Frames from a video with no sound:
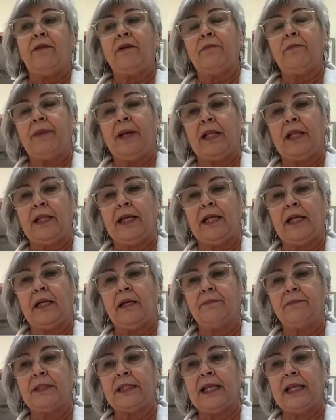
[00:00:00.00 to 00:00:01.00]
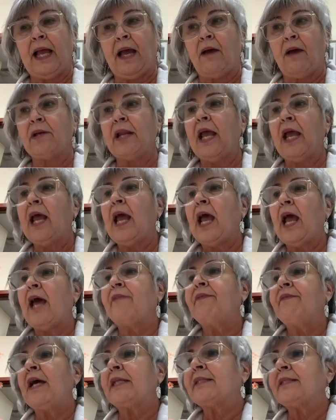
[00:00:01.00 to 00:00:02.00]
their belly comes down.
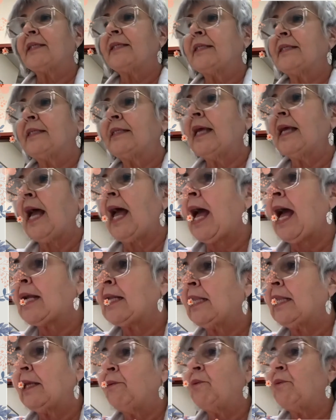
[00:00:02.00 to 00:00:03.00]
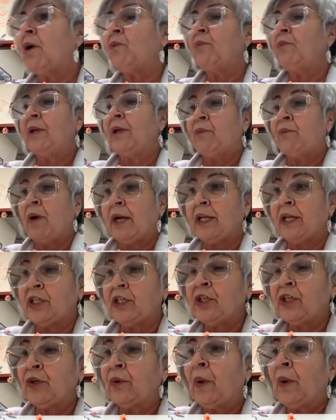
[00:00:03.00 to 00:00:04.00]
And that's exactly what we want to
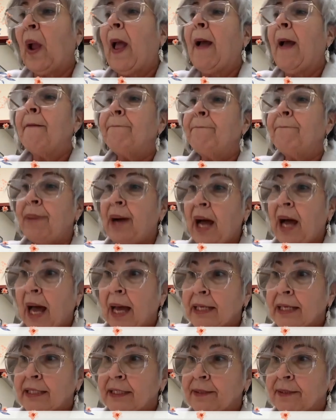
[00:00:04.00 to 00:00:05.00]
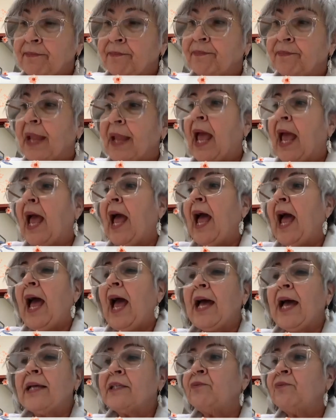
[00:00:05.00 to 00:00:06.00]
do. But
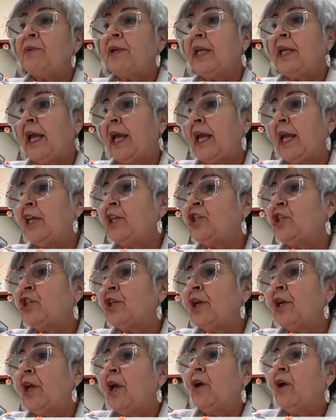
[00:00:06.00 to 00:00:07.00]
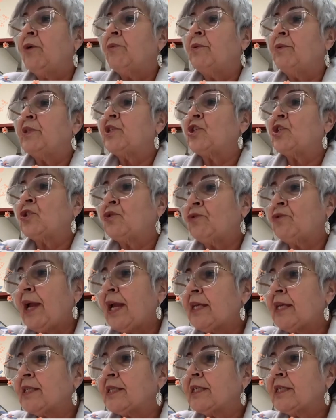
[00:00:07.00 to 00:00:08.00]
as we age, with
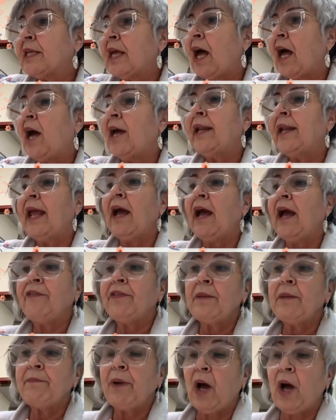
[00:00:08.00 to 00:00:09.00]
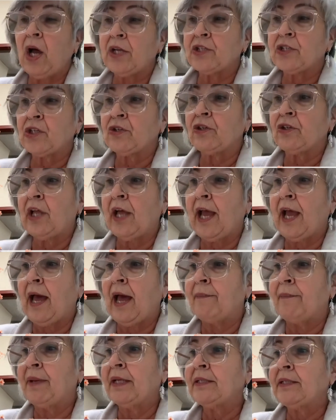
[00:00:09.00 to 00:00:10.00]
stress, unhealthy postural
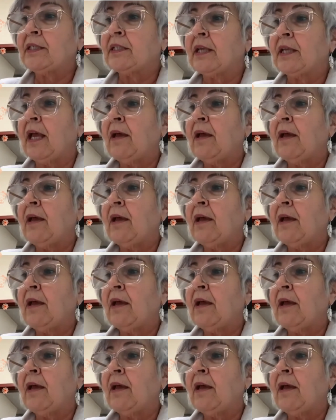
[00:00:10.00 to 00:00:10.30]
habits